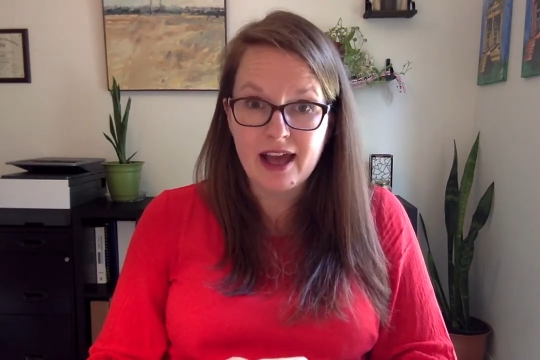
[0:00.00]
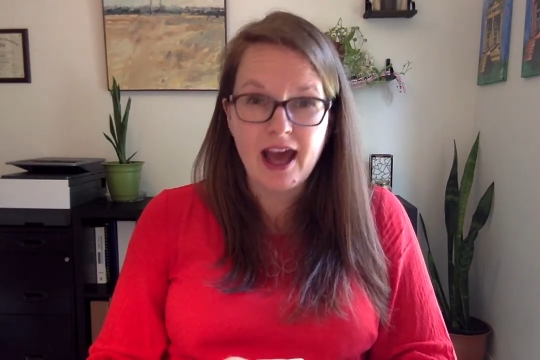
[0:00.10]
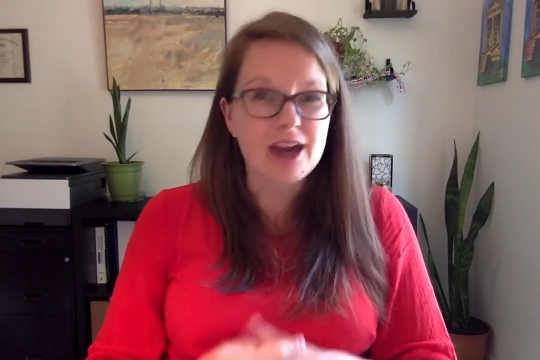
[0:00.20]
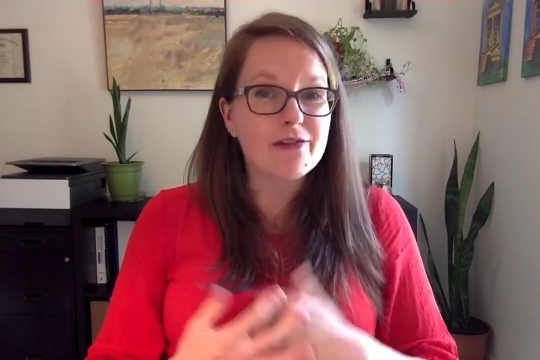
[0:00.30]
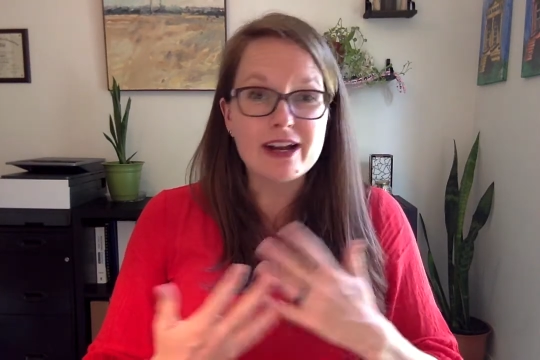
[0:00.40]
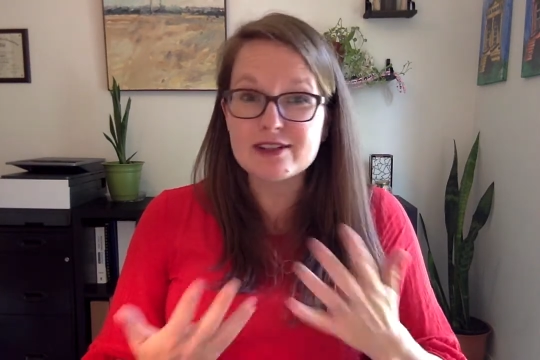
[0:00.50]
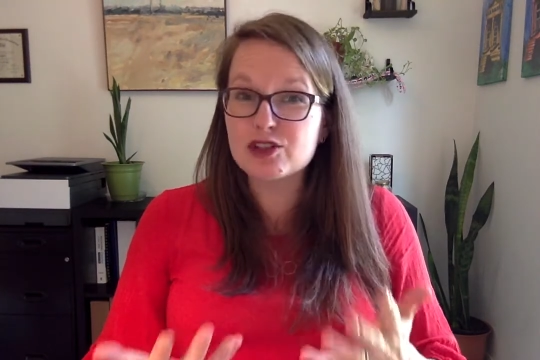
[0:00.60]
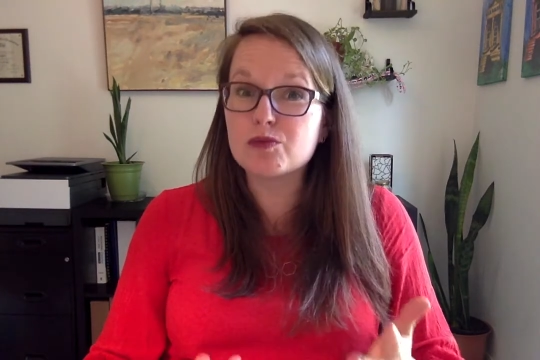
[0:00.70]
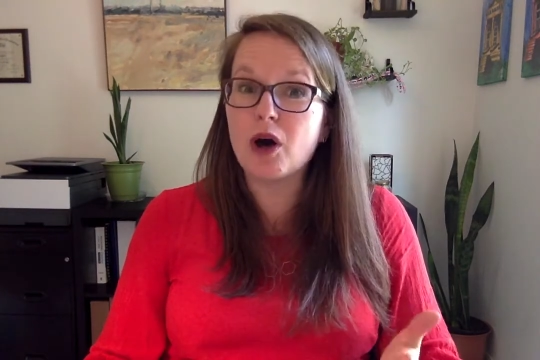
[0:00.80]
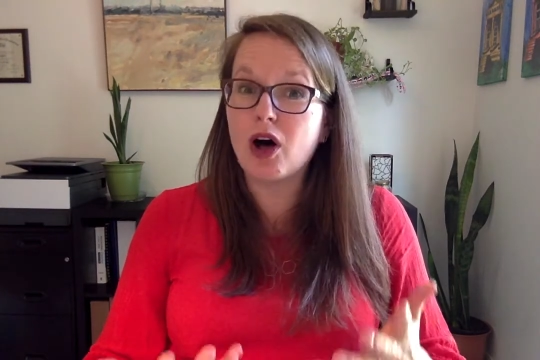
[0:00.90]
and find
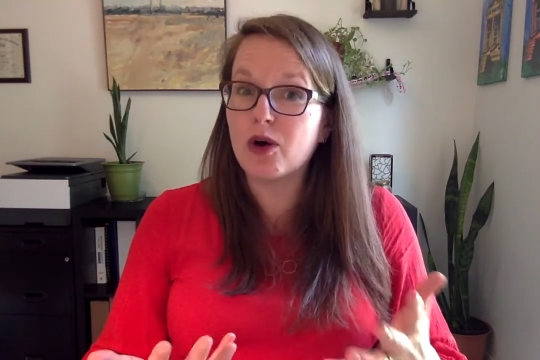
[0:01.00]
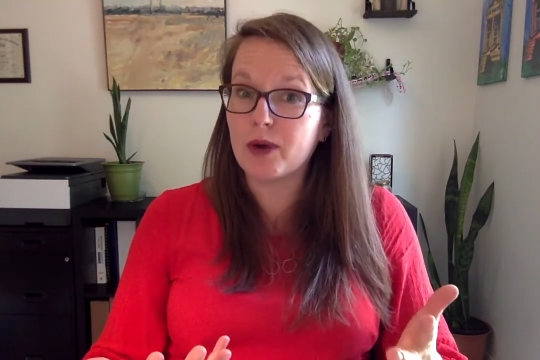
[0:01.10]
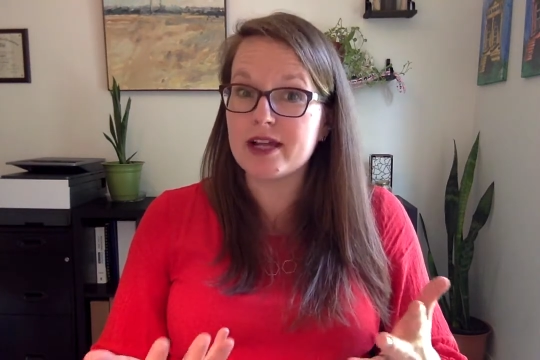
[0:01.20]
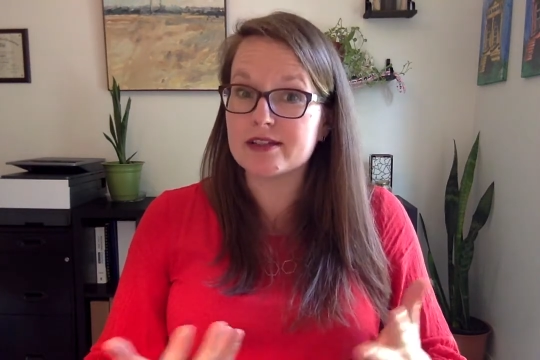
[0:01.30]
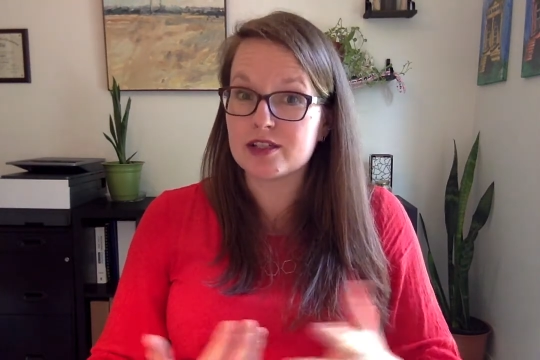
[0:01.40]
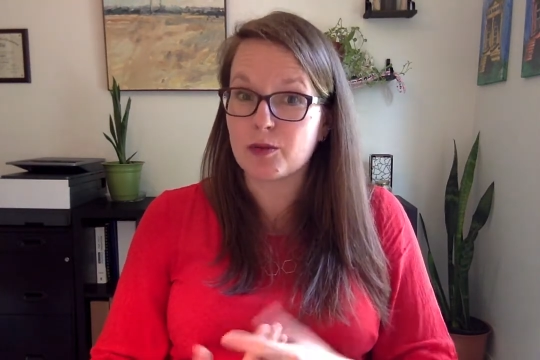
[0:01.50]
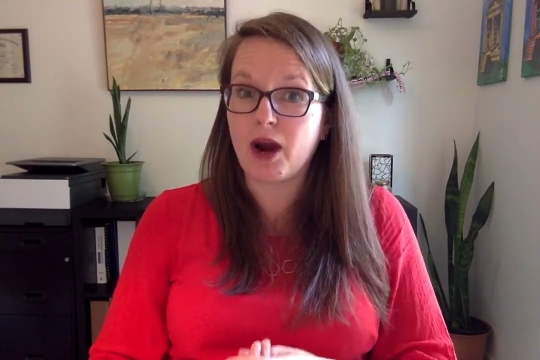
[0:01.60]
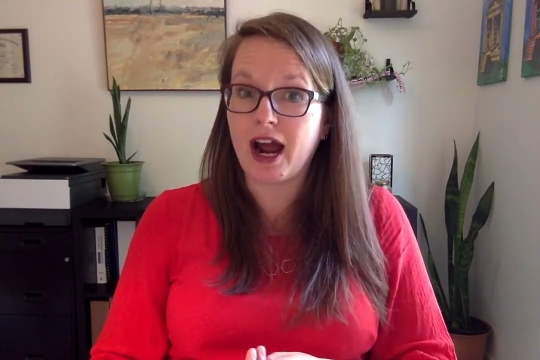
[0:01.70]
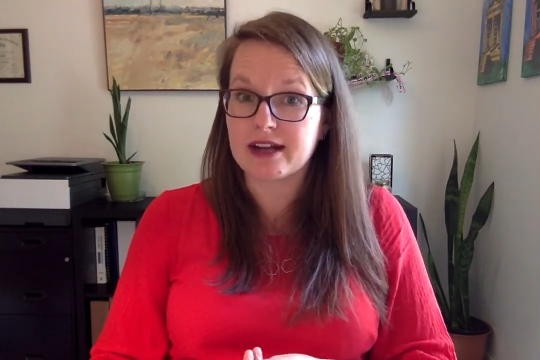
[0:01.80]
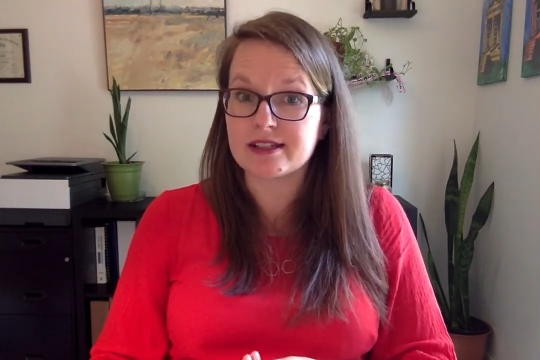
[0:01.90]
small ways to
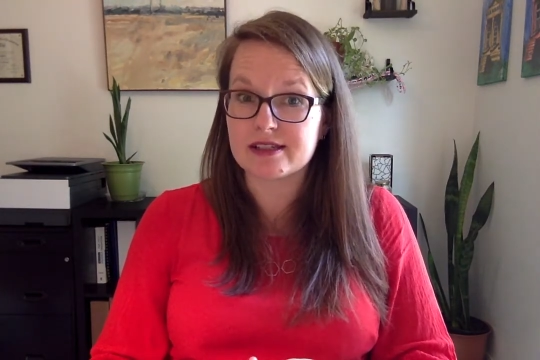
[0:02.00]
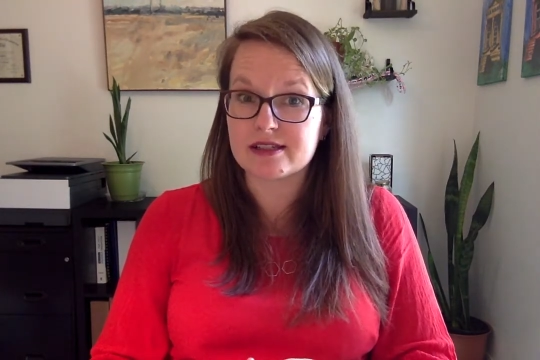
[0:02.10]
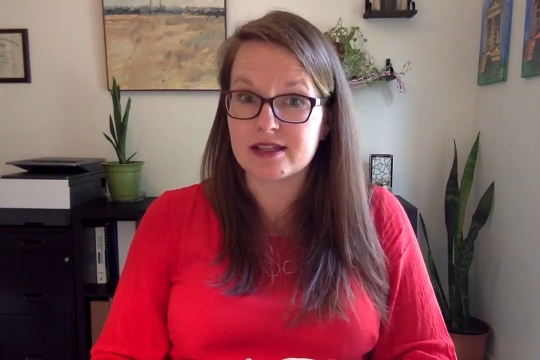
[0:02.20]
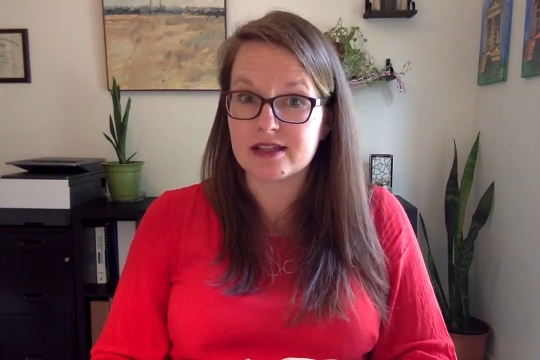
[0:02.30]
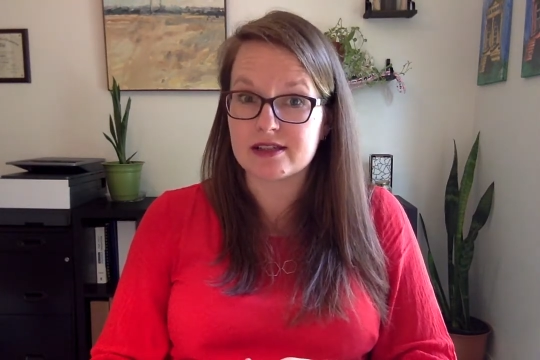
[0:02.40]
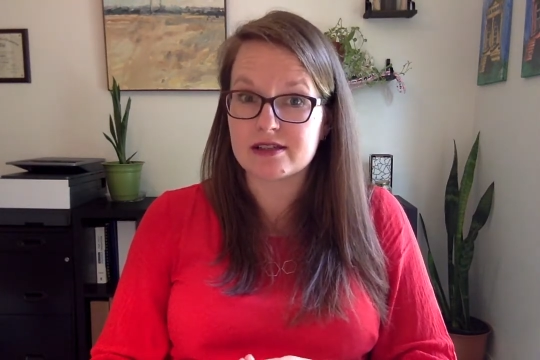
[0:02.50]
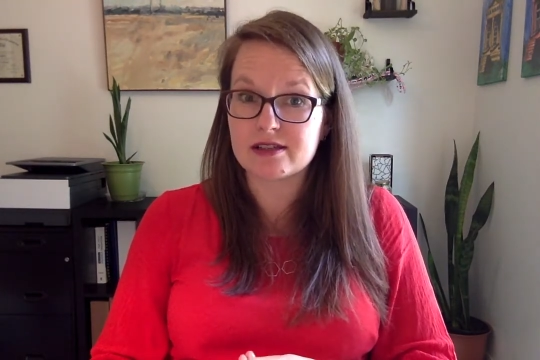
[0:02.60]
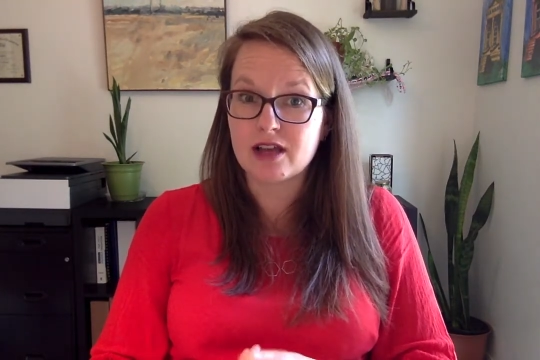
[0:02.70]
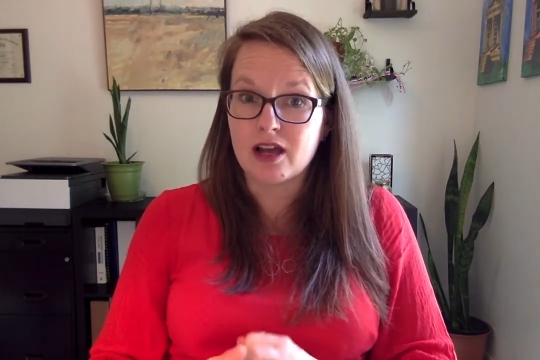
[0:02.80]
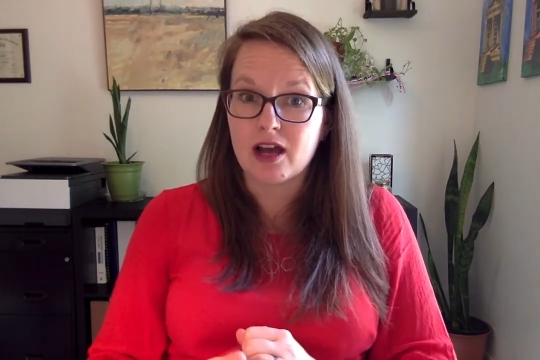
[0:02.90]
practice this
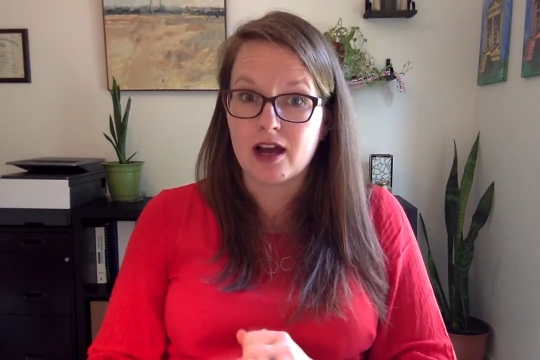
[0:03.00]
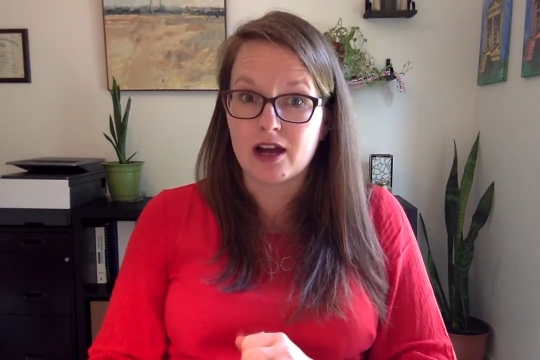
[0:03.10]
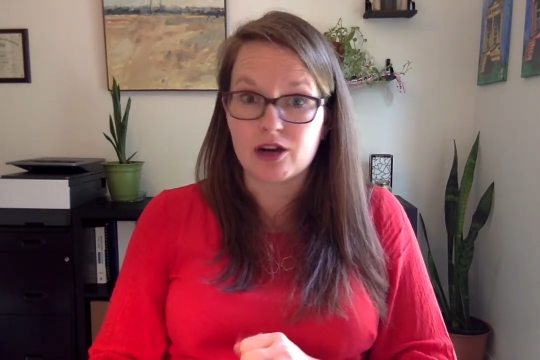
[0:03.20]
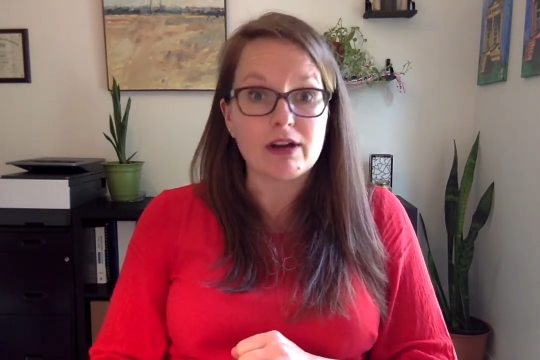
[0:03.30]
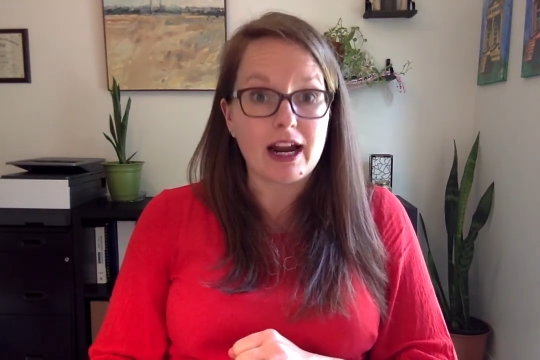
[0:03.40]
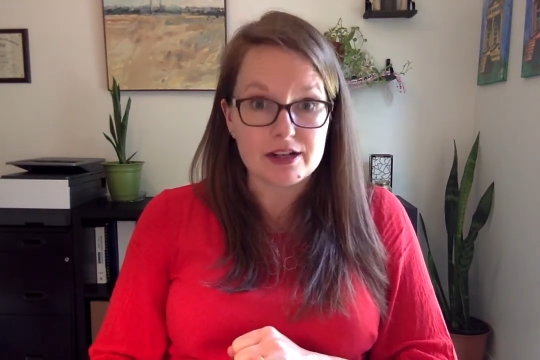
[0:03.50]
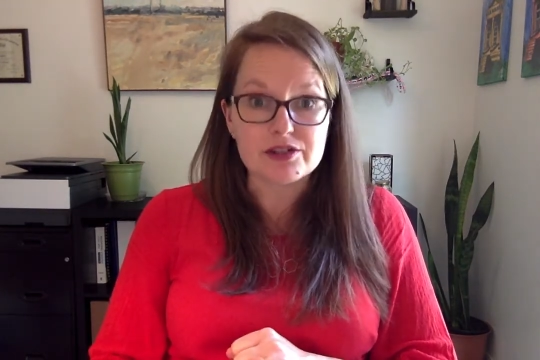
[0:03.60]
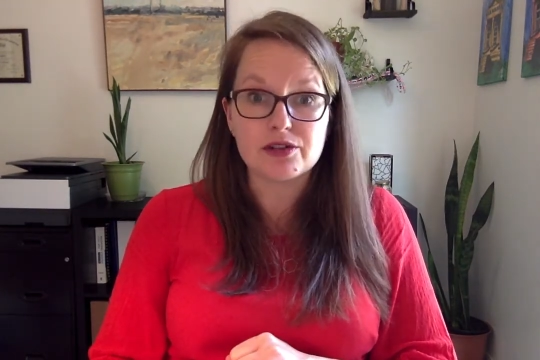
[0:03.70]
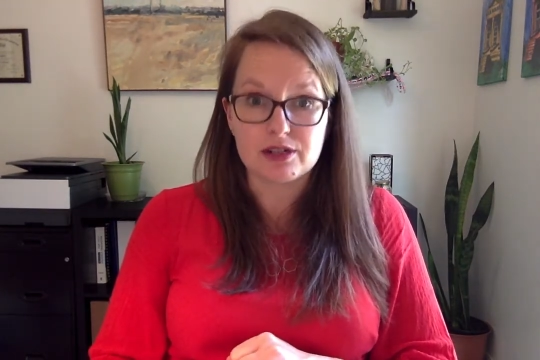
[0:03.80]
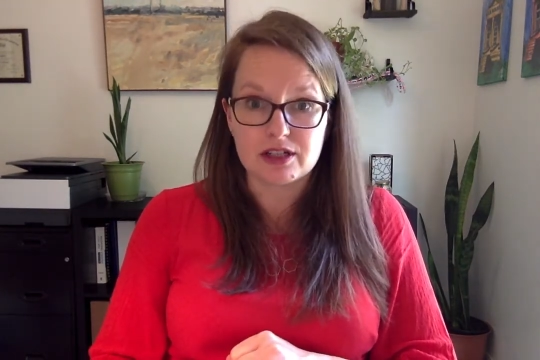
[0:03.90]

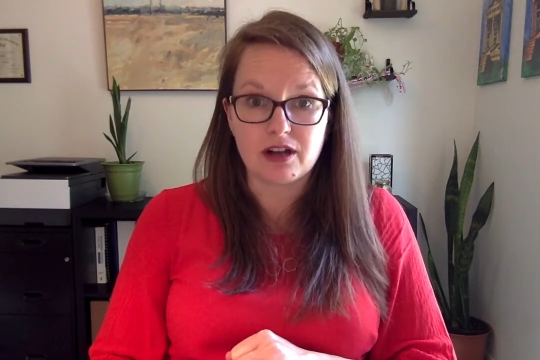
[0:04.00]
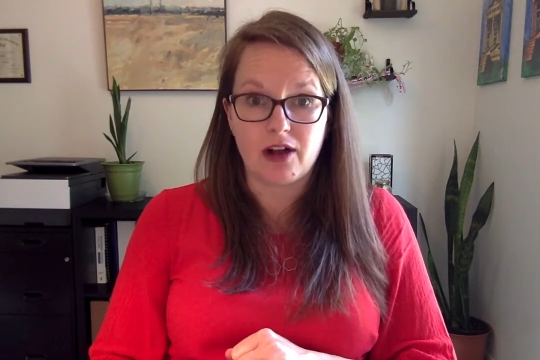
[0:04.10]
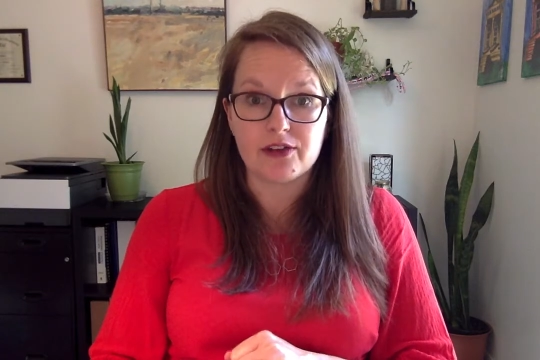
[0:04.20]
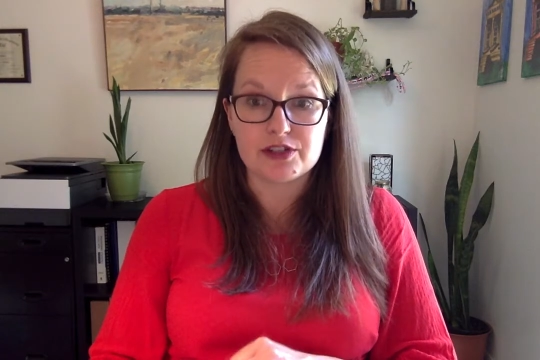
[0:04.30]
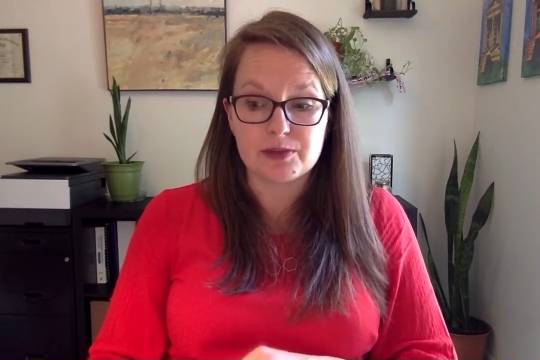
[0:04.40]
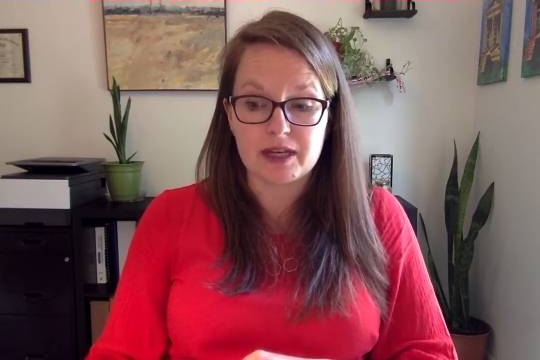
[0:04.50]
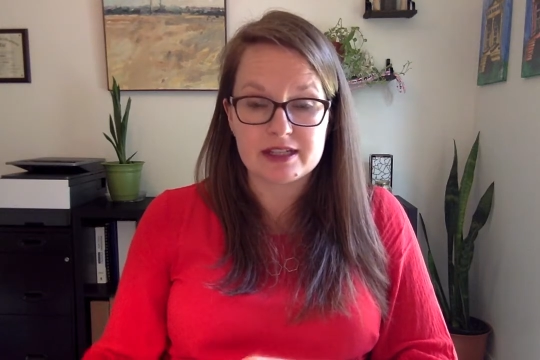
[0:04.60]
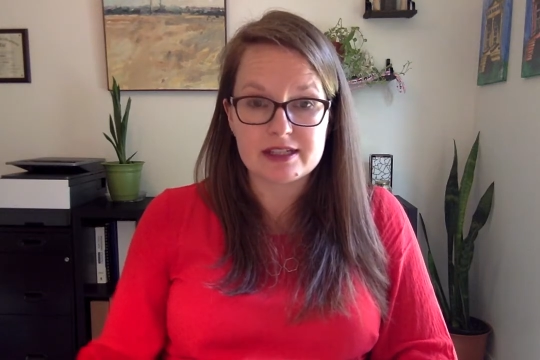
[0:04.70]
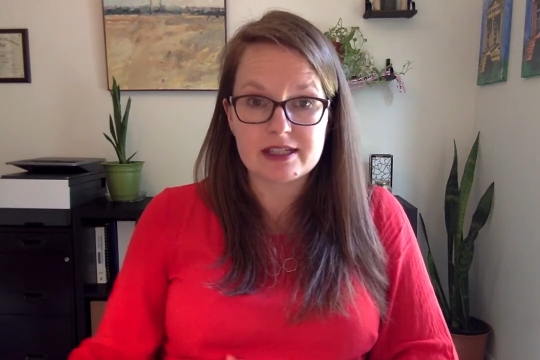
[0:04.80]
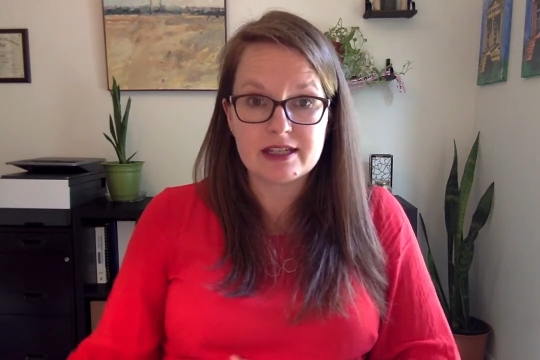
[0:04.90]
gratitude acknowledgement.